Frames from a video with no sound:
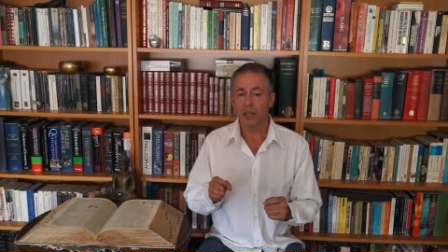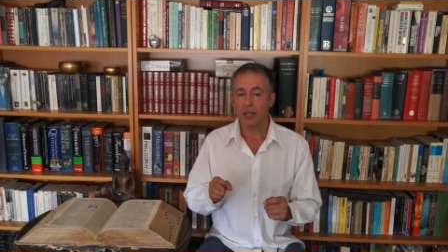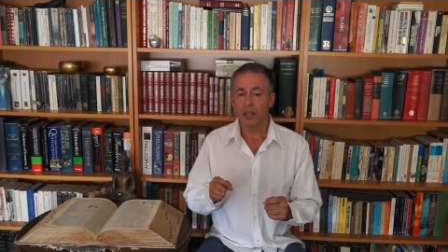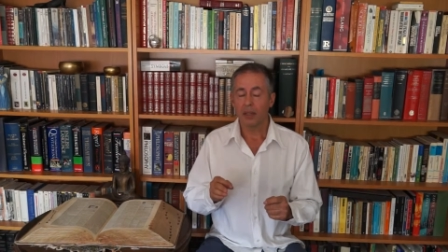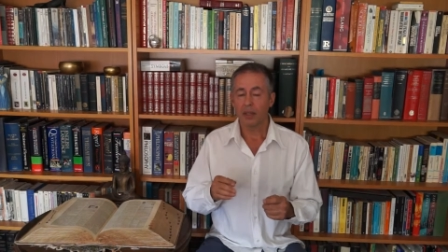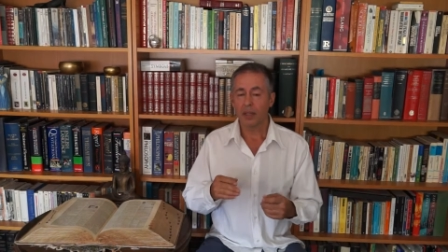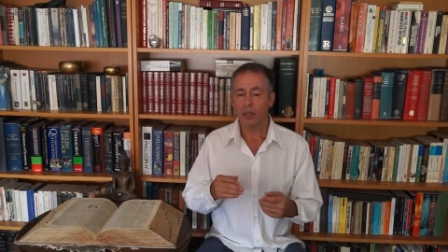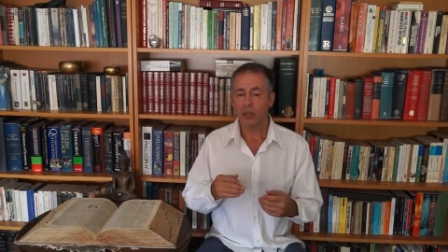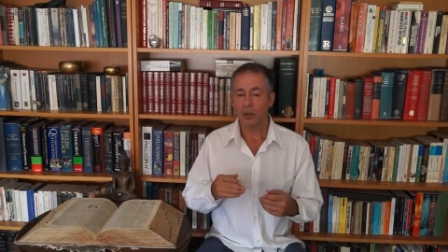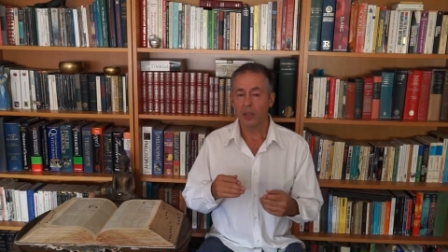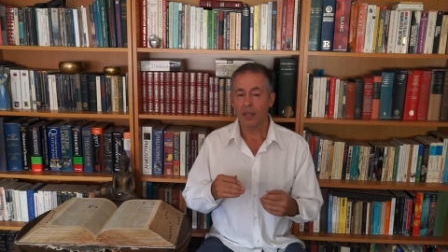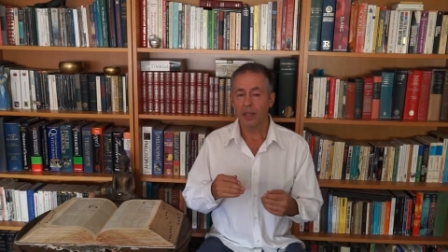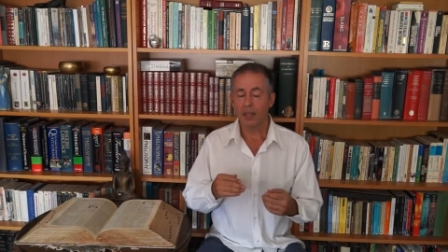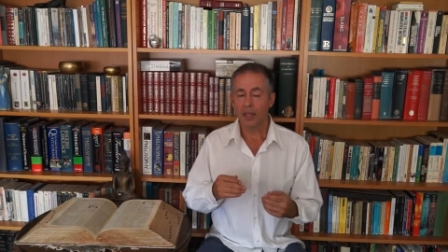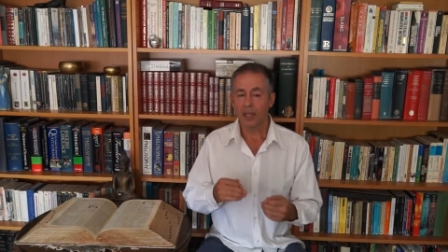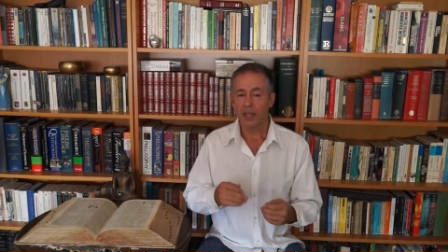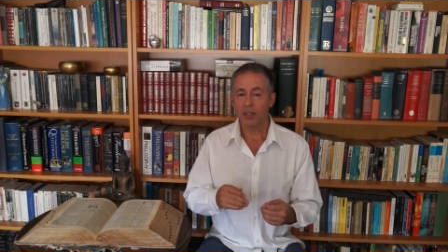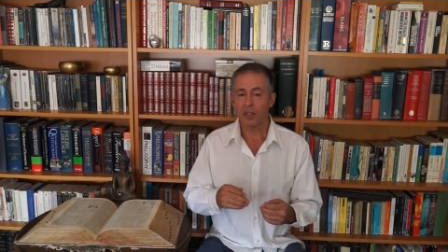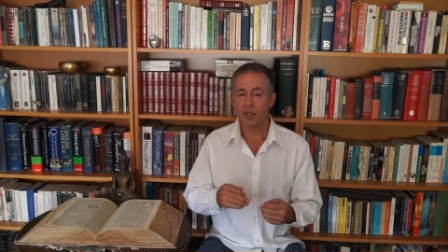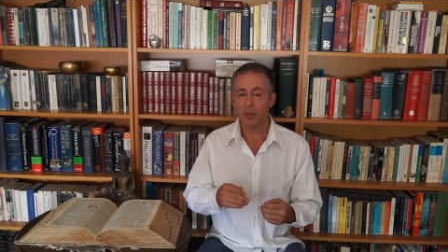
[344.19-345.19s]
literally
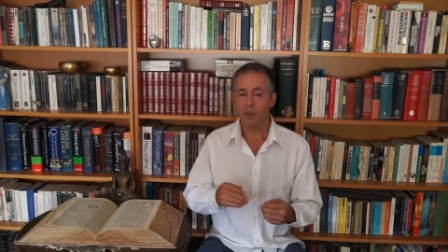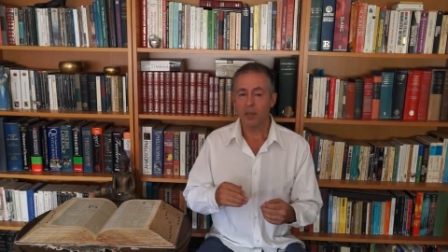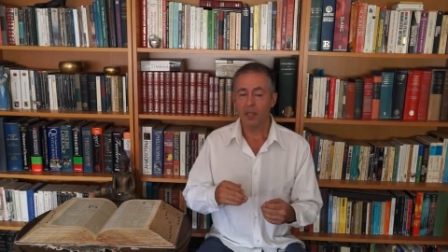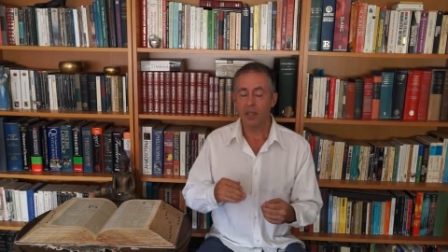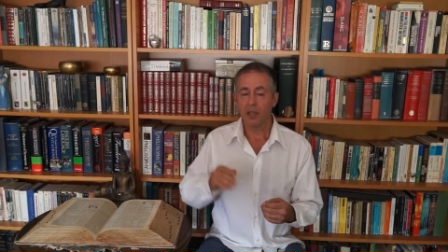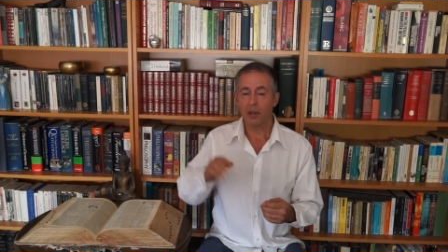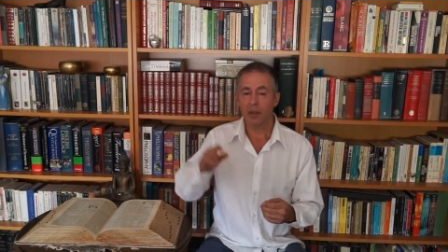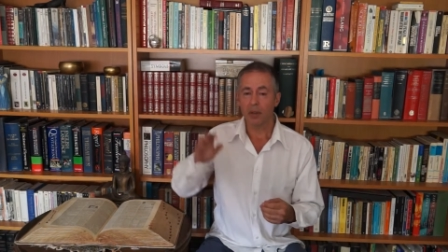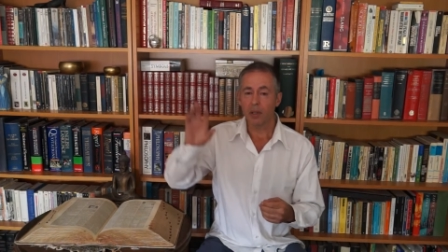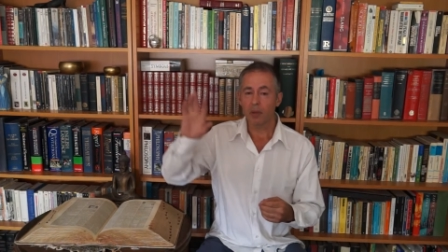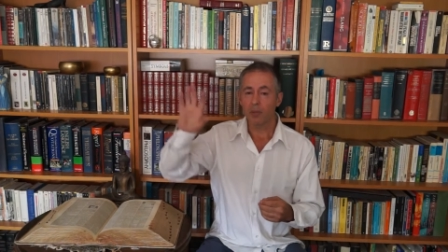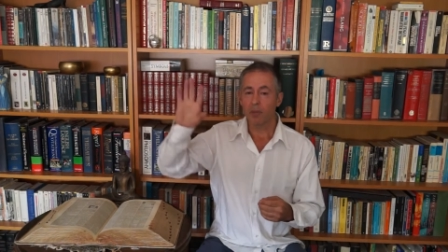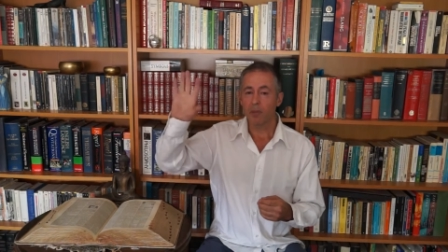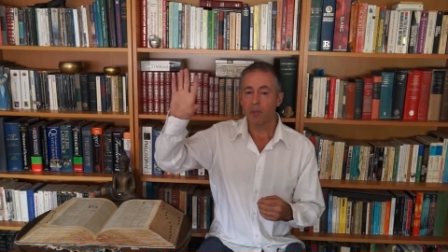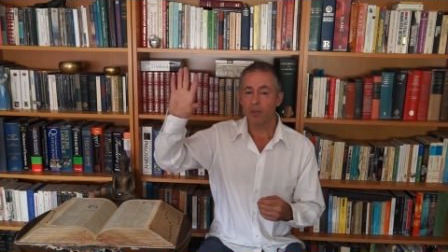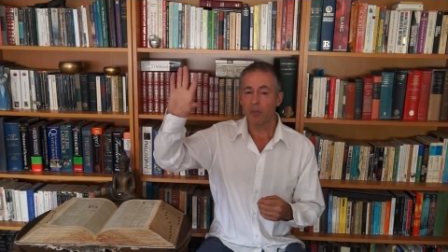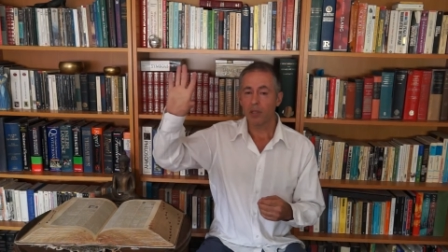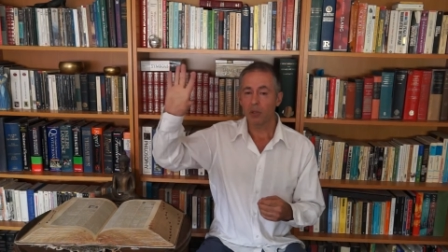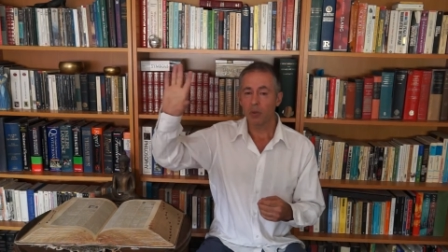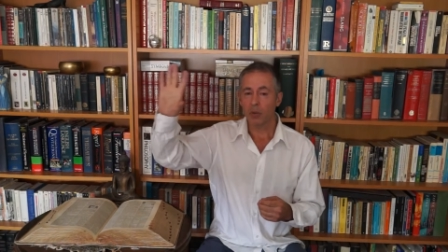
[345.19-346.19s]
the intermediary
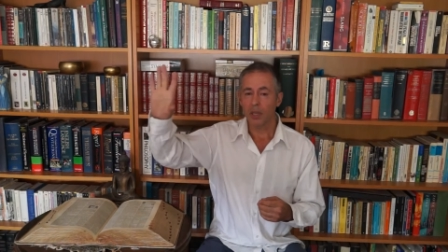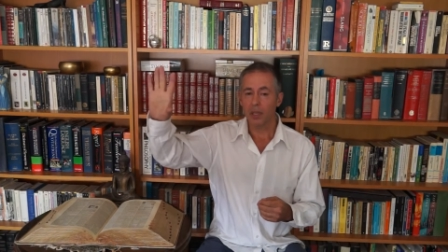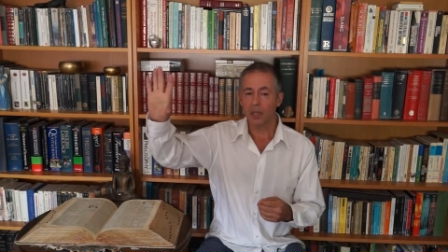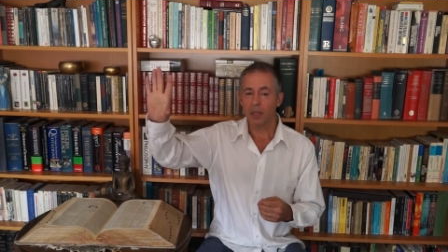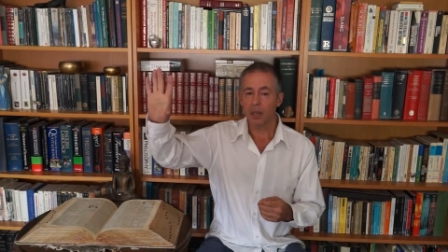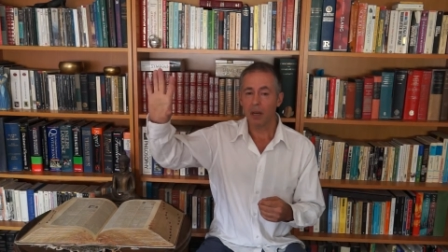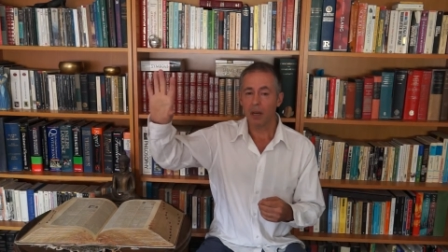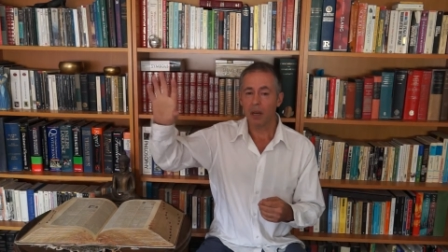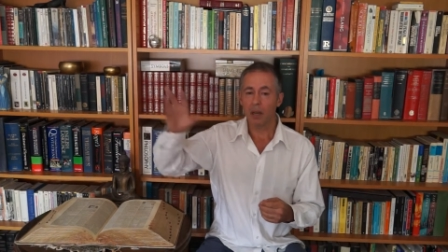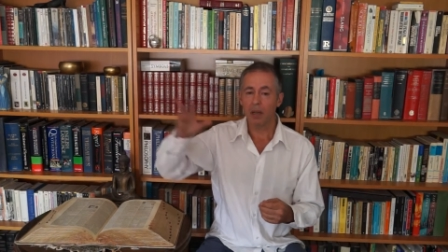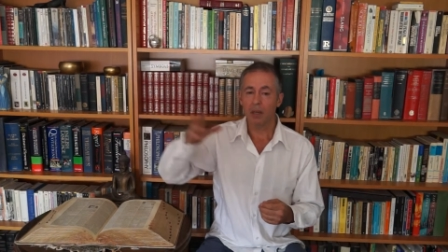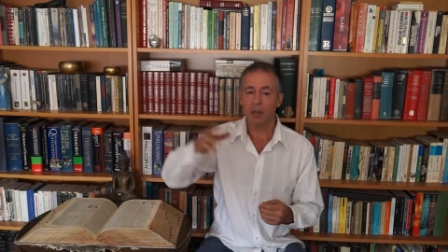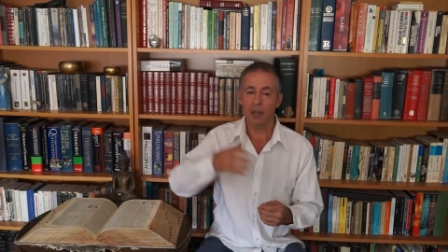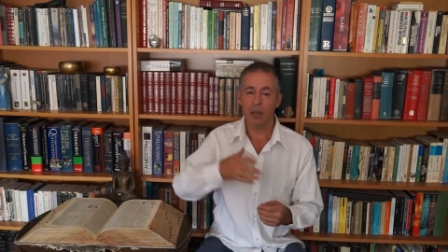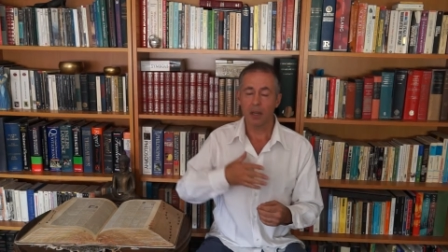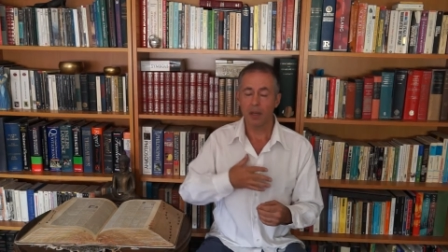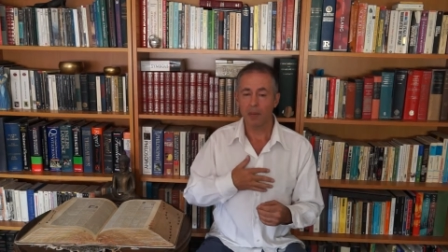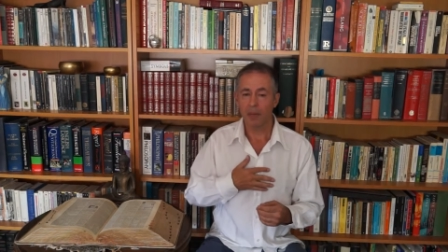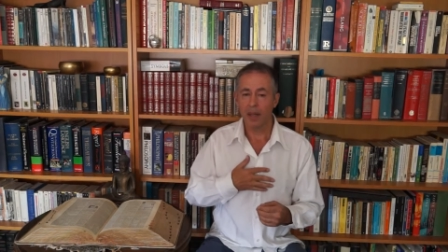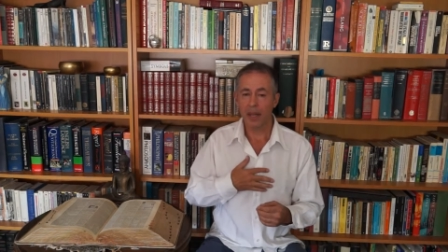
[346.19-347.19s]
between God
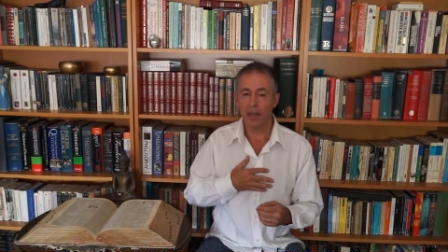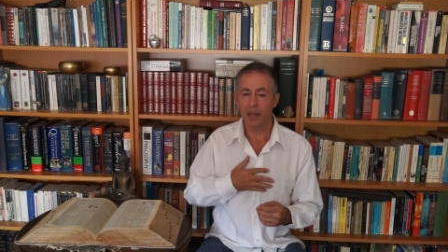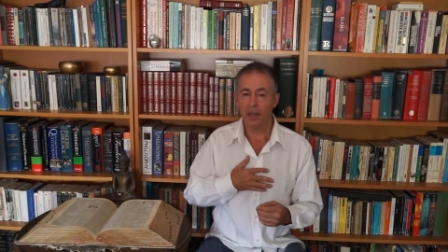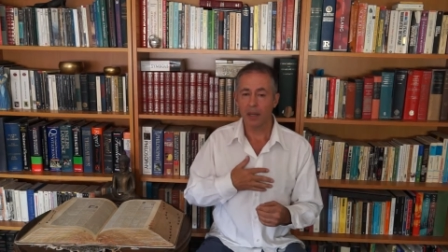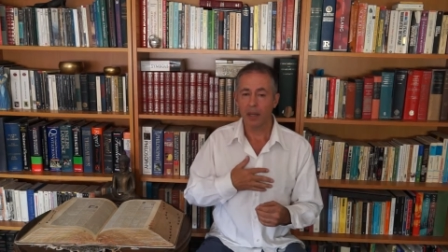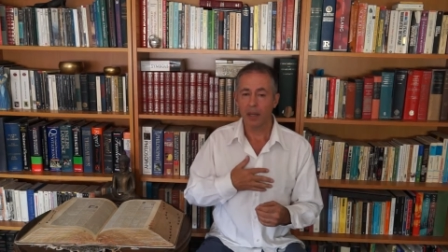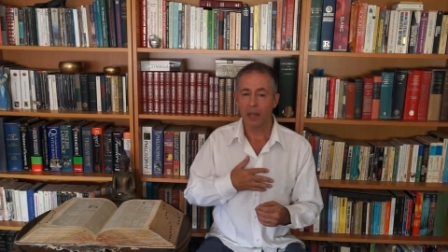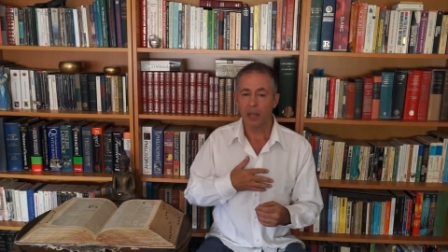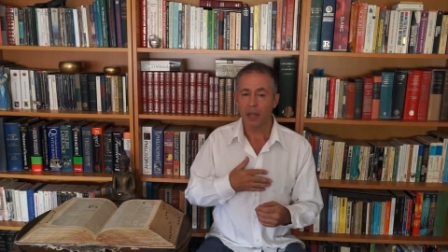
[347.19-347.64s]
and man.